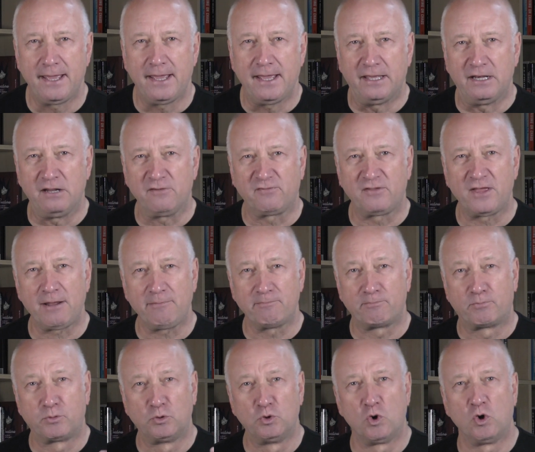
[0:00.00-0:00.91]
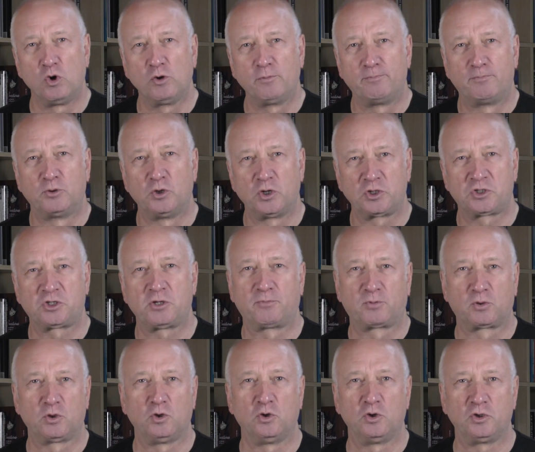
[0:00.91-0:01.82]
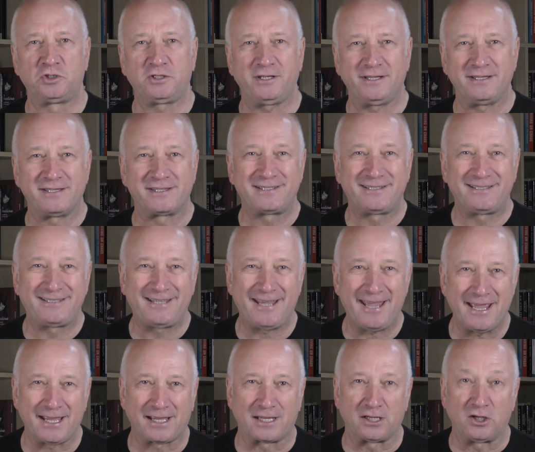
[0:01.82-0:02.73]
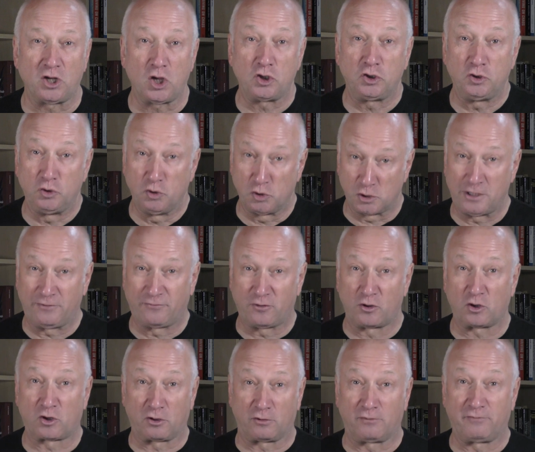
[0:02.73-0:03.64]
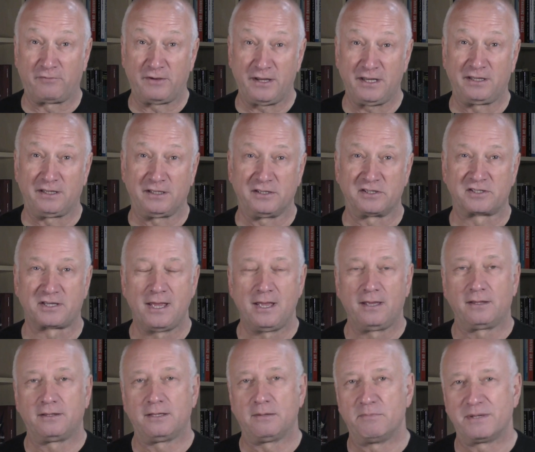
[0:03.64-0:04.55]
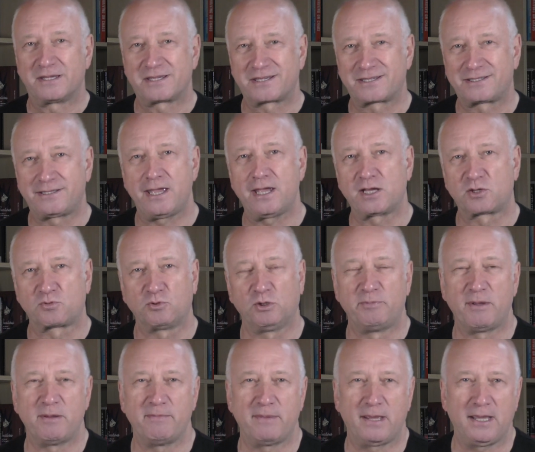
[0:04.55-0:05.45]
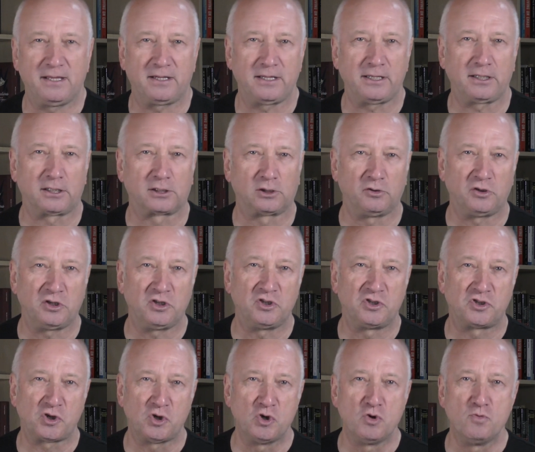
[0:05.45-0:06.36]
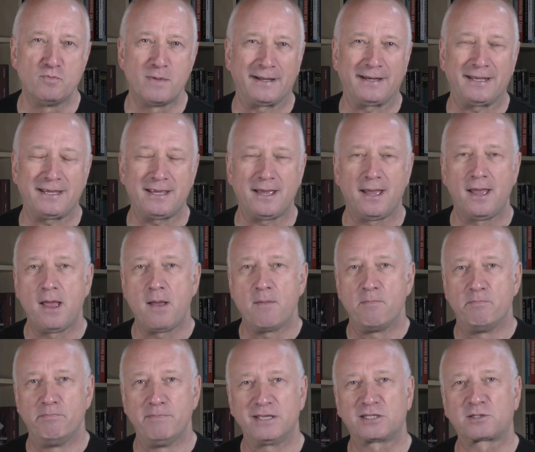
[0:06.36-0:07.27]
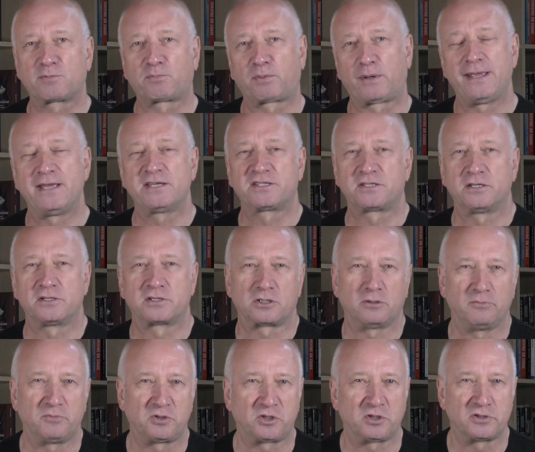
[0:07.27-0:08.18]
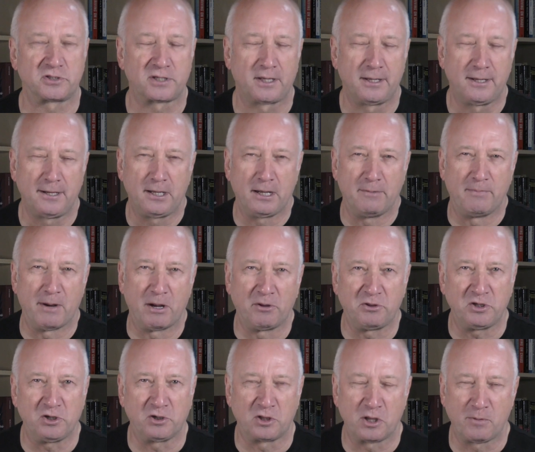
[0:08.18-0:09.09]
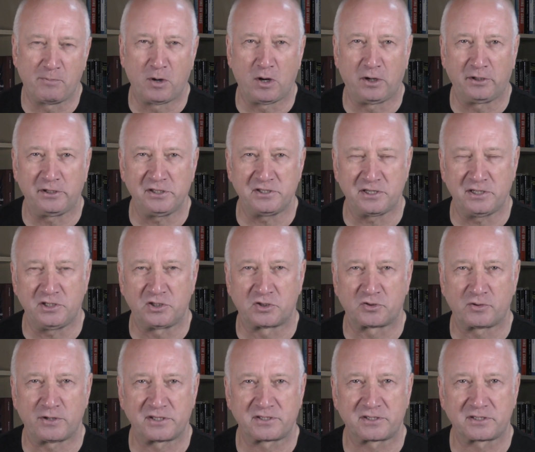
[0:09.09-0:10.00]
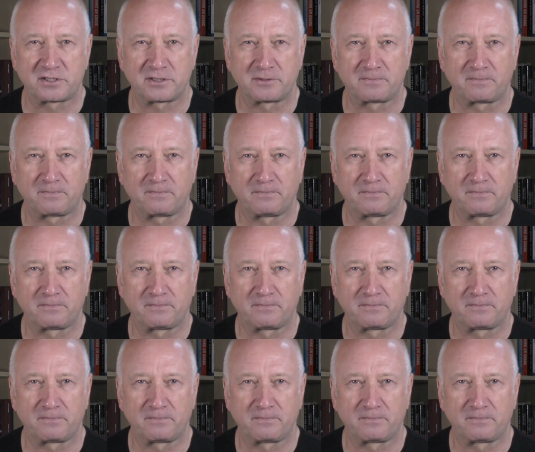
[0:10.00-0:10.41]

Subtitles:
And if that broad brush approach is taken usually for convenience, then mistakes will be made, including too many misplaced assumptions about the other party's interests.